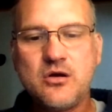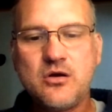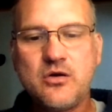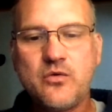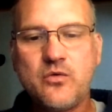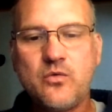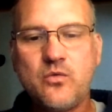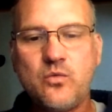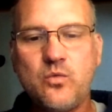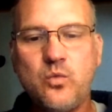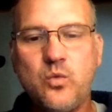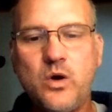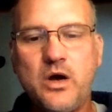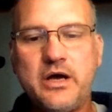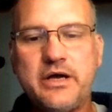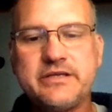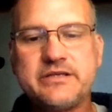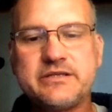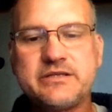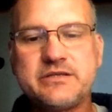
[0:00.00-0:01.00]

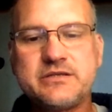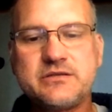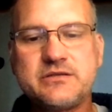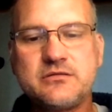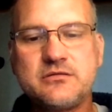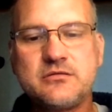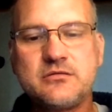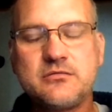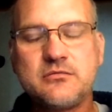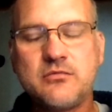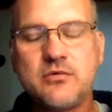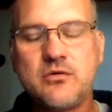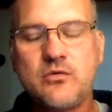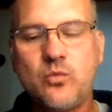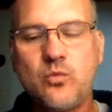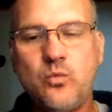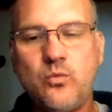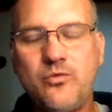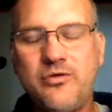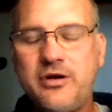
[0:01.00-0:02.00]
was
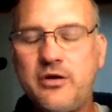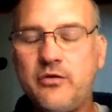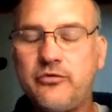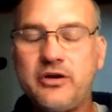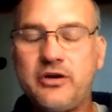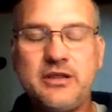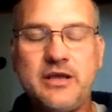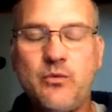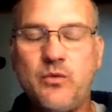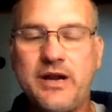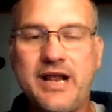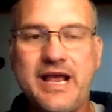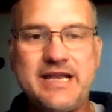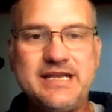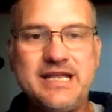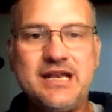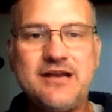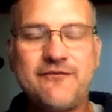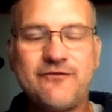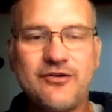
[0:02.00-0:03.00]
really what I
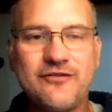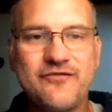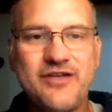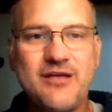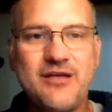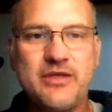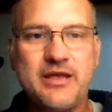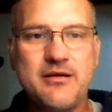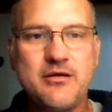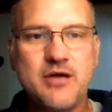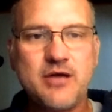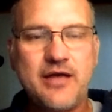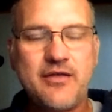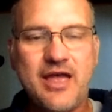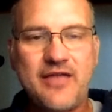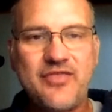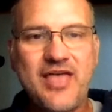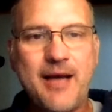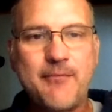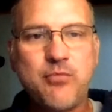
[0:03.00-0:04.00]
needed for a family.
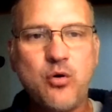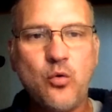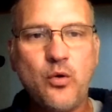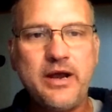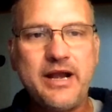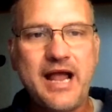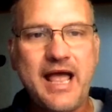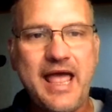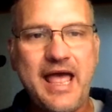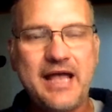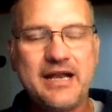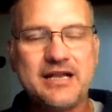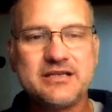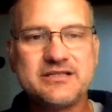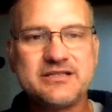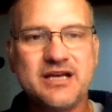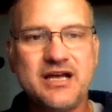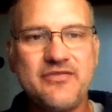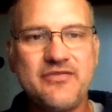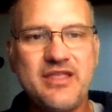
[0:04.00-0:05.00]
At that point, I had a
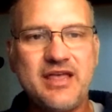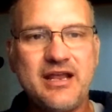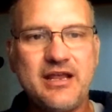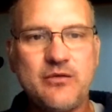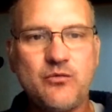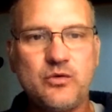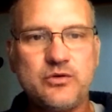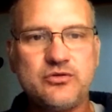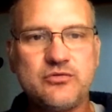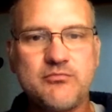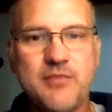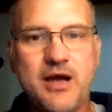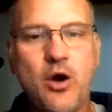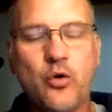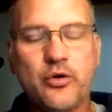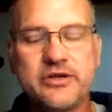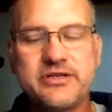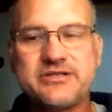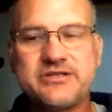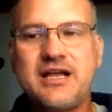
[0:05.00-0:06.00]
son my
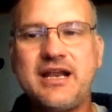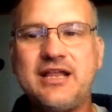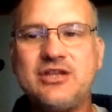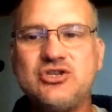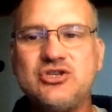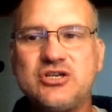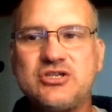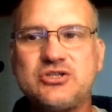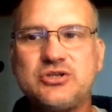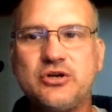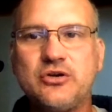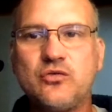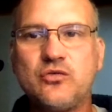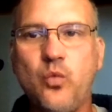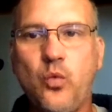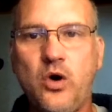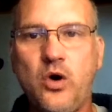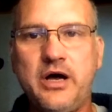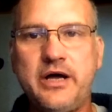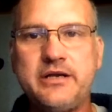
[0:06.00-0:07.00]
oldest son had just turned
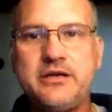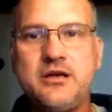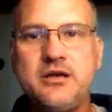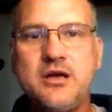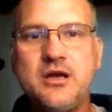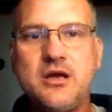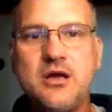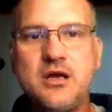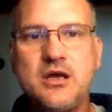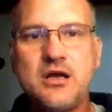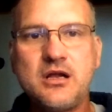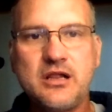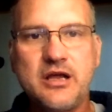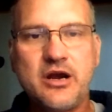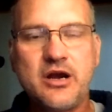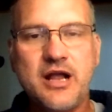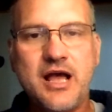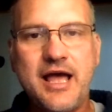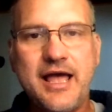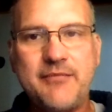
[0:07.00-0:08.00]
1. Claire
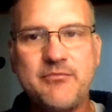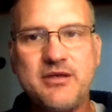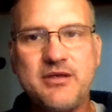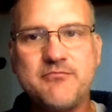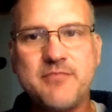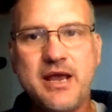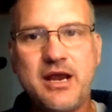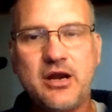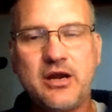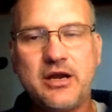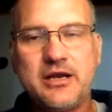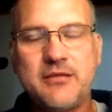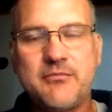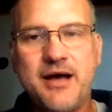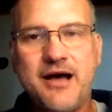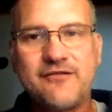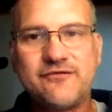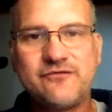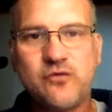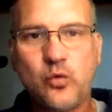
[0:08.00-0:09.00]
and I had been married
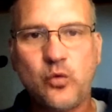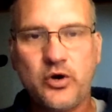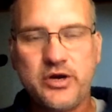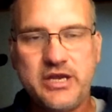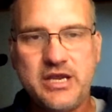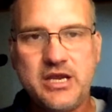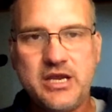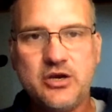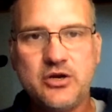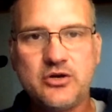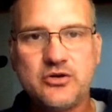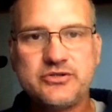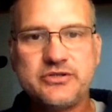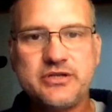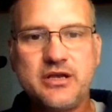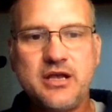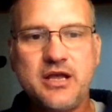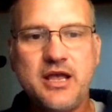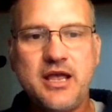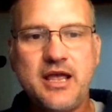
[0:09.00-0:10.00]
about 4 years,
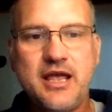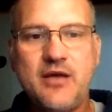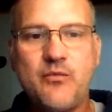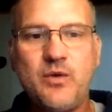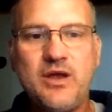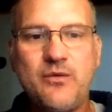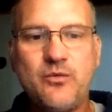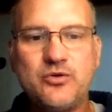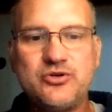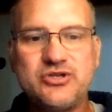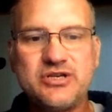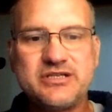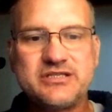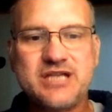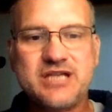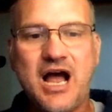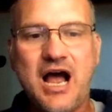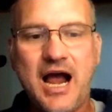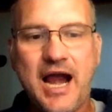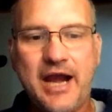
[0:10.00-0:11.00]
and we were just
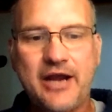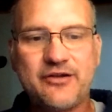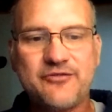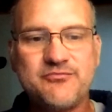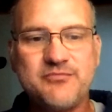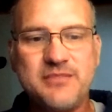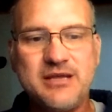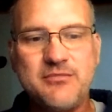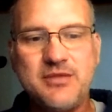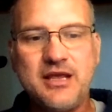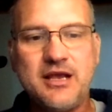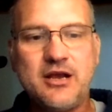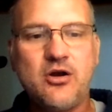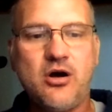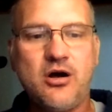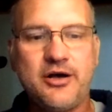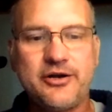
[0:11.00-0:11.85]
tired of me being gone all